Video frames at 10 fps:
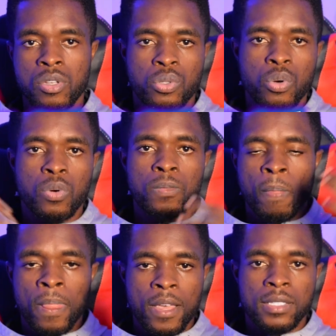So
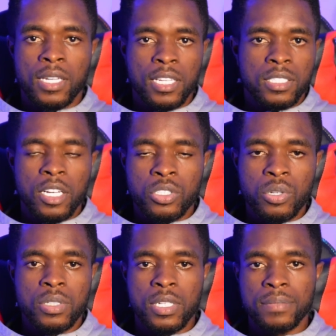international
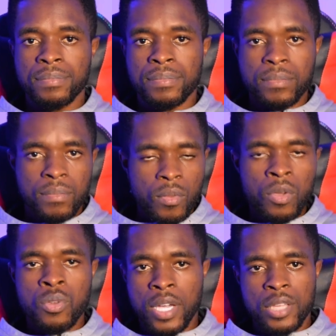sourcing,
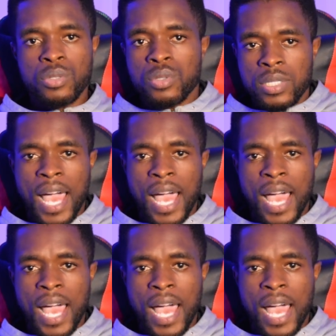you can use